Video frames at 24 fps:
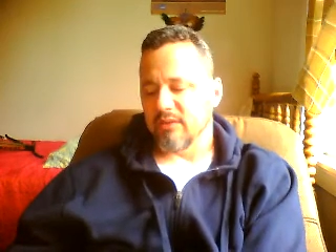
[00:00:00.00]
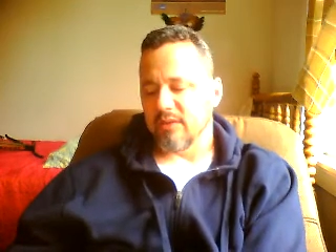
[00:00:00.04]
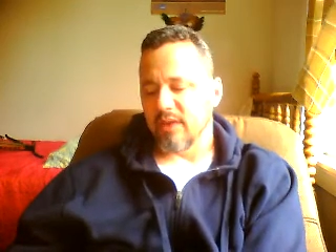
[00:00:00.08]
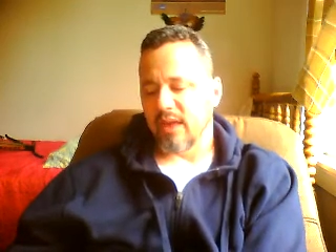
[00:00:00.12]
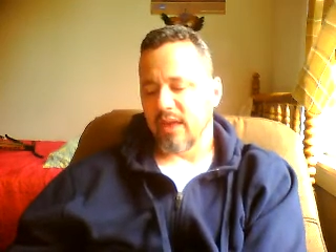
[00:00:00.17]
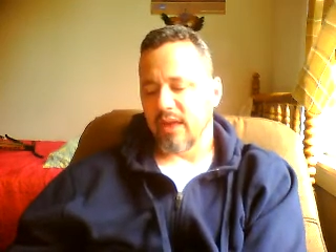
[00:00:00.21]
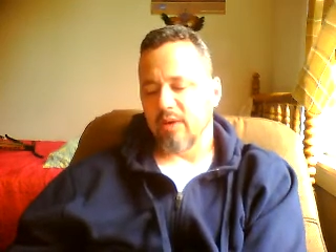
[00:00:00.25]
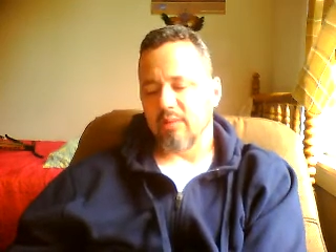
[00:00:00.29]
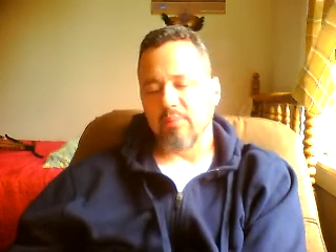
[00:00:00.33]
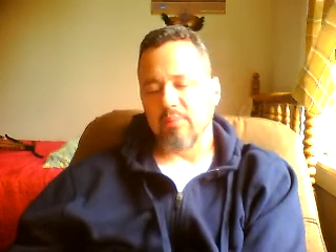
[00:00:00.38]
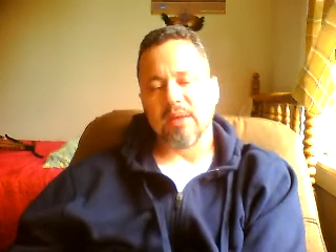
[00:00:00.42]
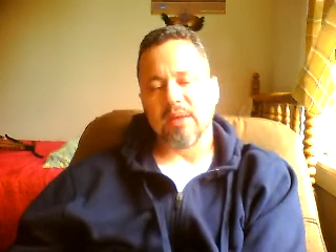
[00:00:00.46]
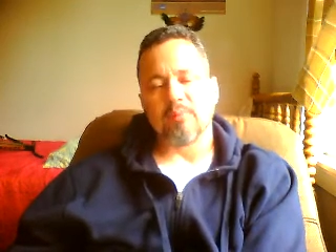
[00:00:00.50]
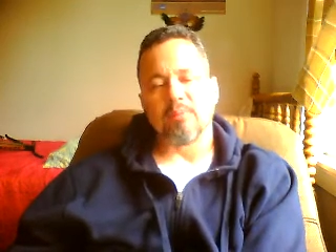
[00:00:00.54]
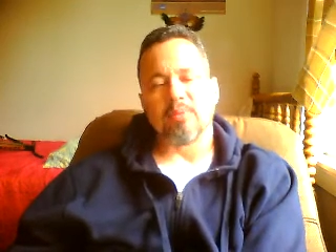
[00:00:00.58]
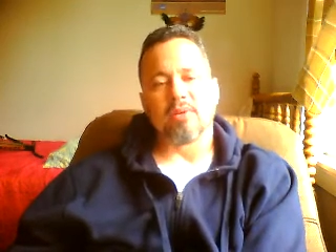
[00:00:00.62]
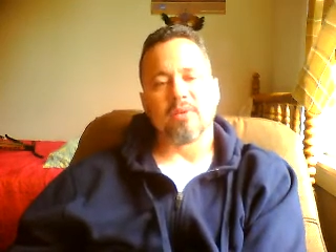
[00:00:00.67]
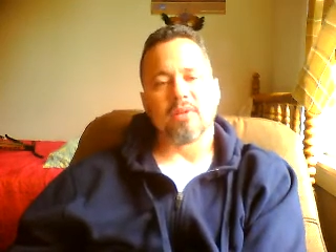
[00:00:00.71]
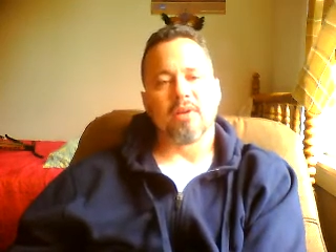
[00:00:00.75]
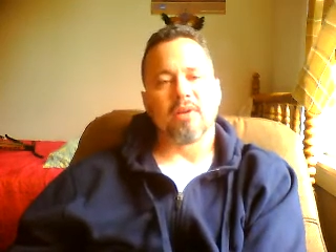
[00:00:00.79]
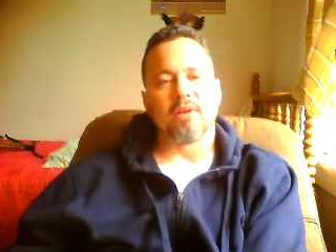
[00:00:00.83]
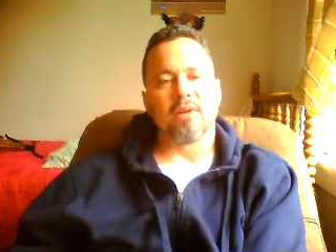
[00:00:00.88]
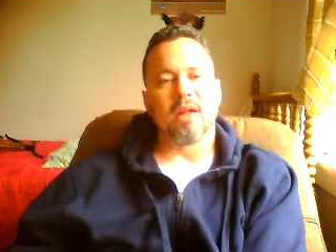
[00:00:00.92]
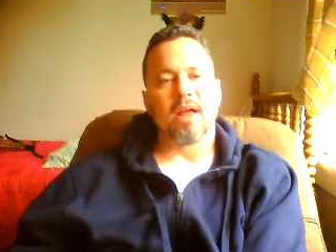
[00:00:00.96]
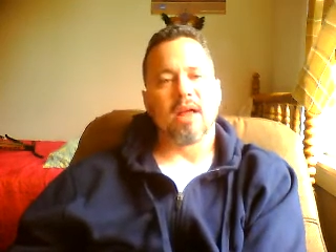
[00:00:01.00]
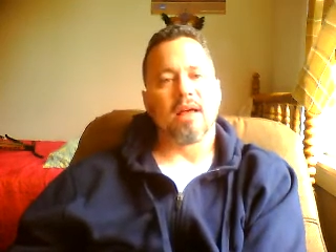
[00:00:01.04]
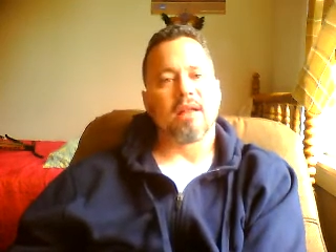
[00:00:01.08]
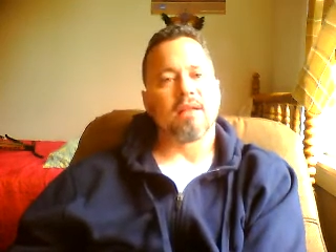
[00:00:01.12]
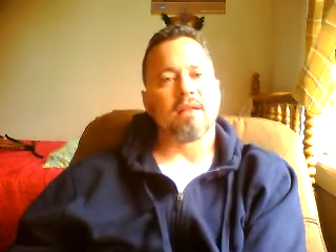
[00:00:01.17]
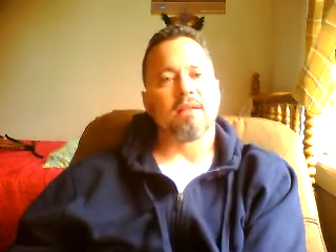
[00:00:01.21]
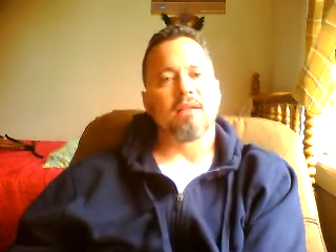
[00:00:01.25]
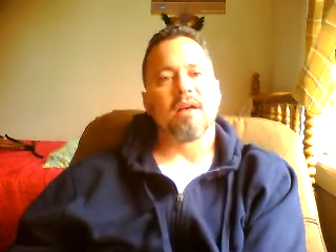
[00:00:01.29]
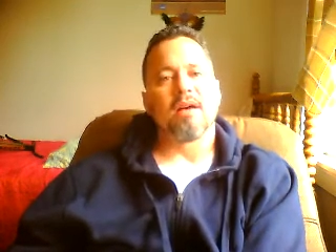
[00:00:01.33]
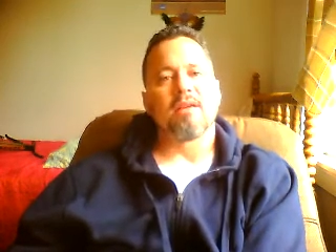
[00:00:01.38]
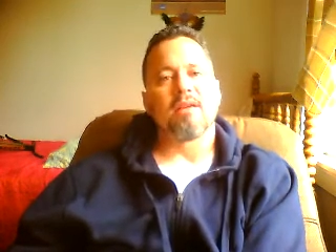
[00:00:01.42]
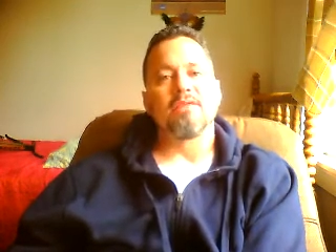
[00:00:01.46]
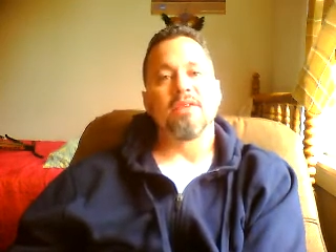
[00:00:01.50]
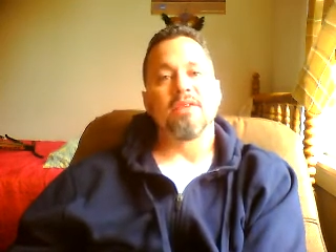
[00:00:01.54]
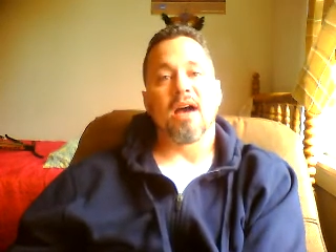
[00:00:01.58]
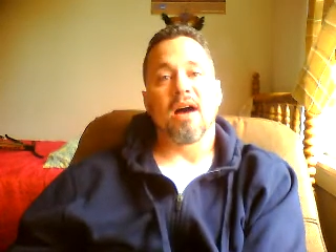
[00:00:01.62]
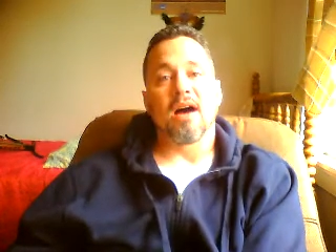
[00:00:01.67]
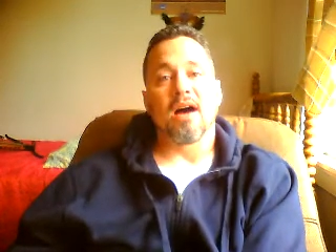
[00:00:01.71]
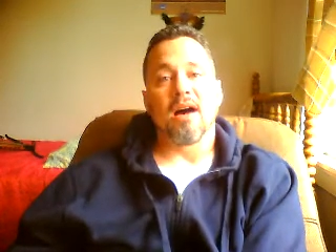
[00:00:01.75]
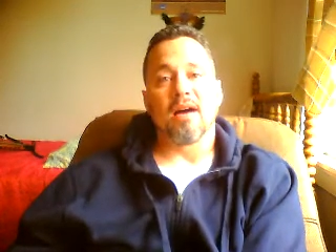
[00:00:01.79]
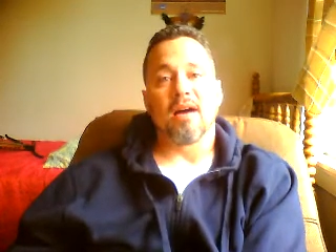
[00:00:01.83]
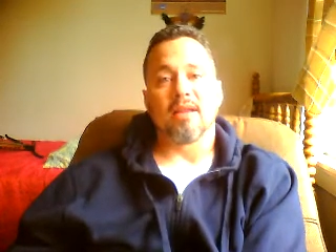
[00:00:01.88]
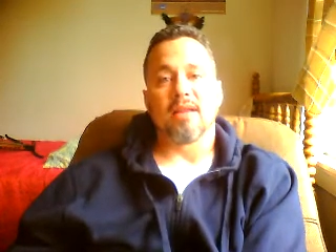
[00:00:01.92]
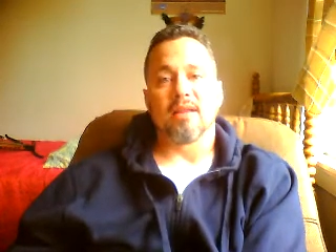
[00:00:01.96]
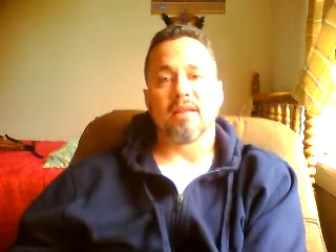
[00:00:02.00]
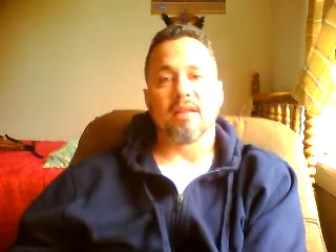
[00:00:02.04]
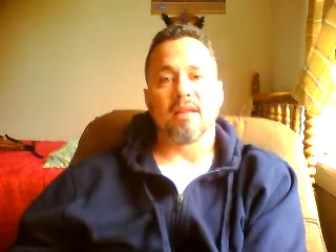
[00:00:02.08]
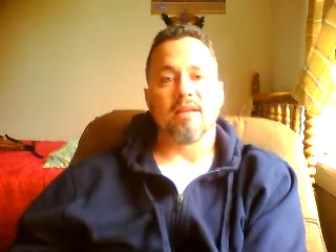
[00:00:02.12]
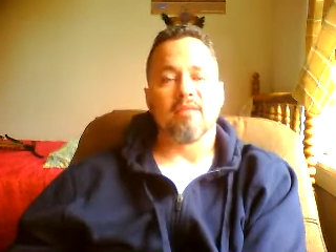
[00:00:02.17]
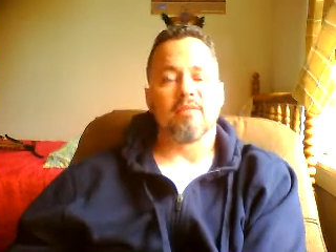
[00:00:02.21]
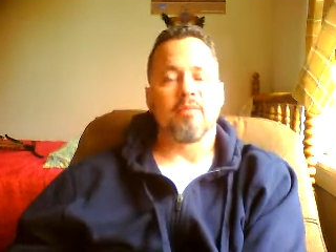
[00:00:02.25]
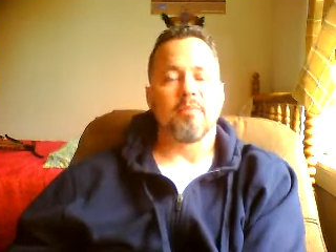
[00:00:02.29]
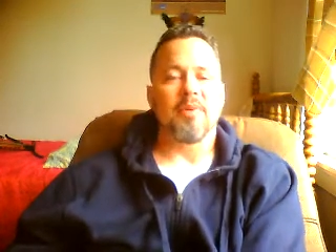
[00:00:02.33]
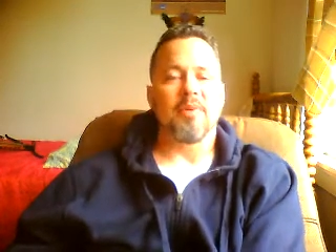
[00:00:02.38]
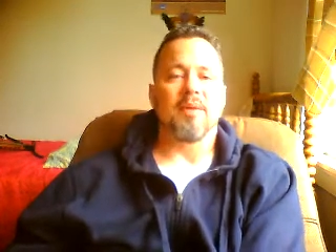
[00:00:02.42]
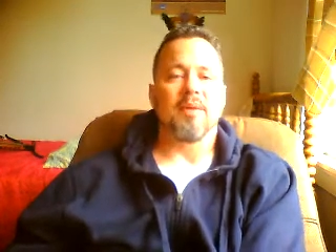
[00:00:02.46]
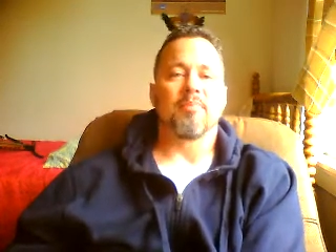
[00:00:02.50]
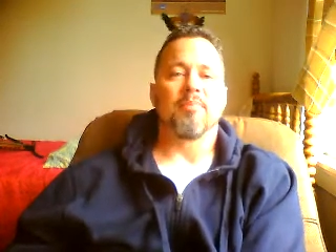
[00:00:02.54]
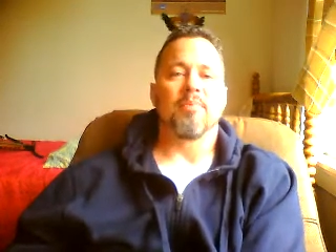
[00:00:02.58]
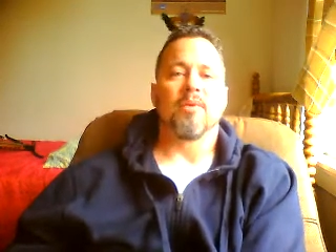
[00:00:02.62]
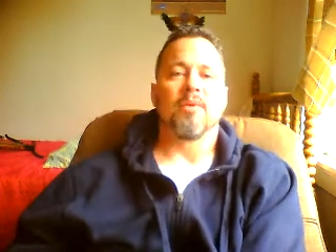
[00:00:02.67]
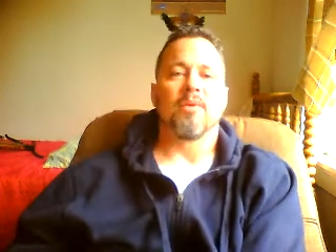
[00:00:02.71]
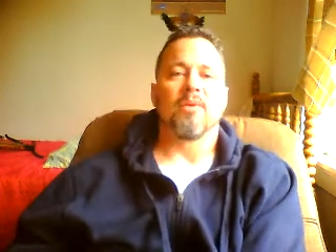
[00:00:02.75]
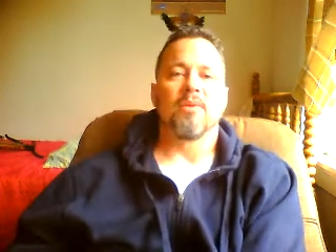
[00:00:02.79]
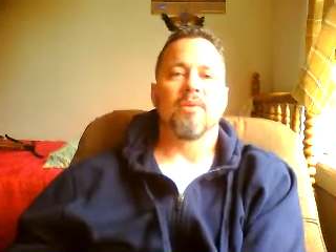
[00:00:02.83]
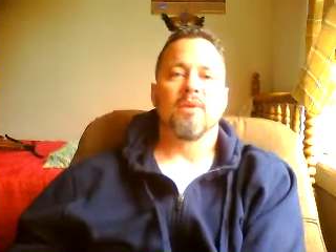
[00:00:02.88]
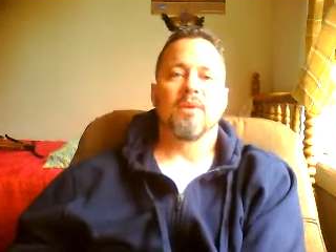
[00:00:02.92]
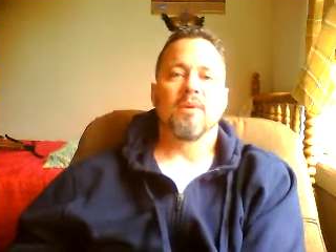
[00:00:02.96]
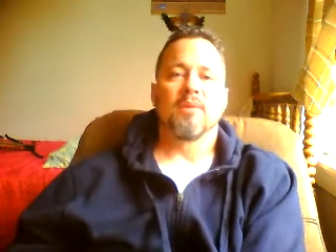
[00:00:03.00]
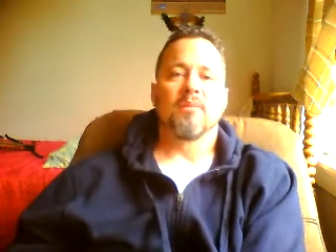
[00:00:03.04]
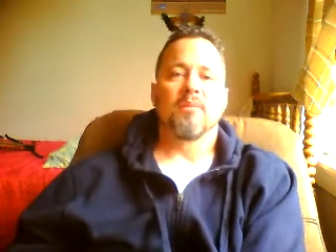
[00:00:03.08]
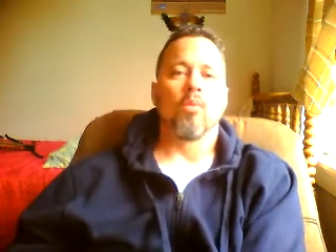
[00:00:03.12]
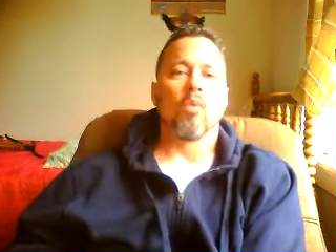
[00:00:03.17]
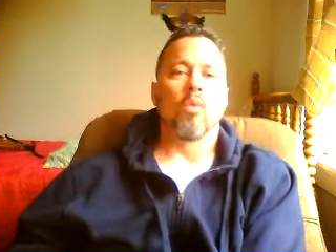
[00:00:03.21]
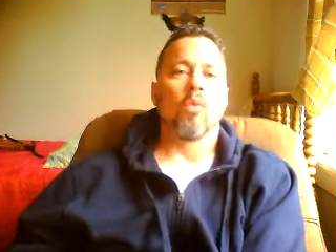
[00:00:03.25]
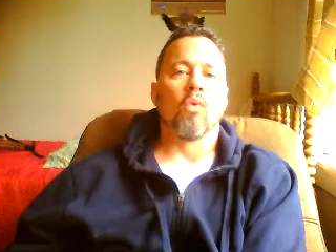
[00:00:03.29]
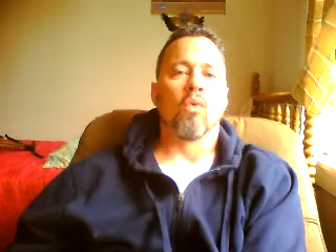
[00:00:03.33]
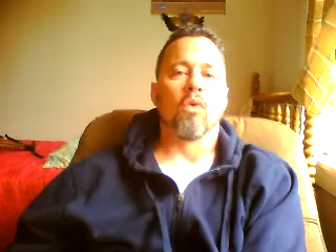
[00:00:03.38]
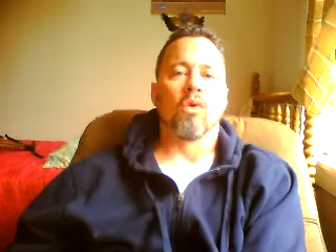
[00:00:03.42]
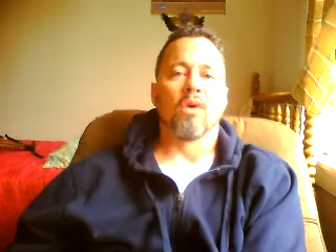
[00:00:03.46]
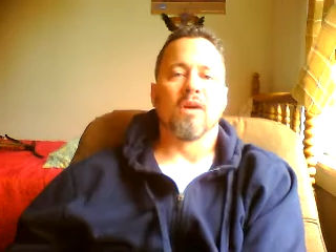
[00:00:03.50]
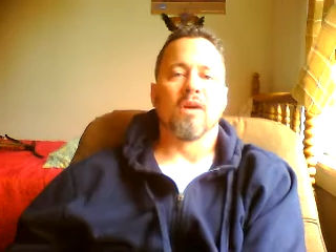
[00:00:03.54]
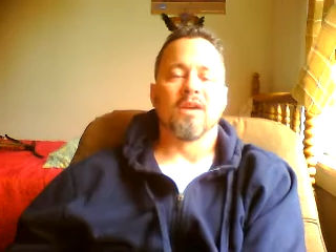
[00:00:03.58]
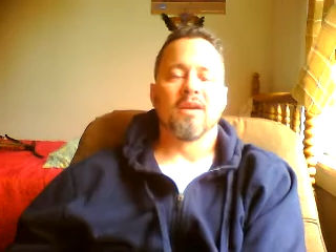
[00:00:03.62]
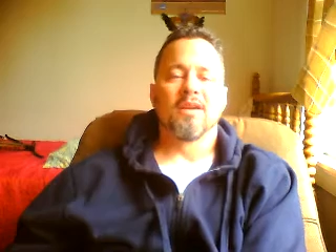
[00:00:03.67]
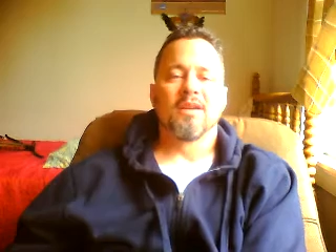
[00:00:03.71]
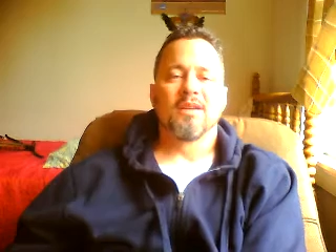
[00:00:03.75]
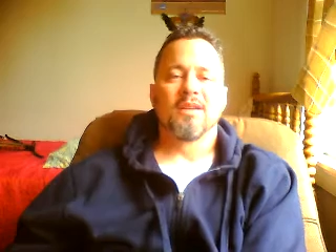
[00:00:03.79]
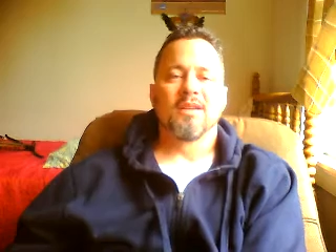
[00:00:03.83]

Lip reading: is to help people learn how to love God and love people more.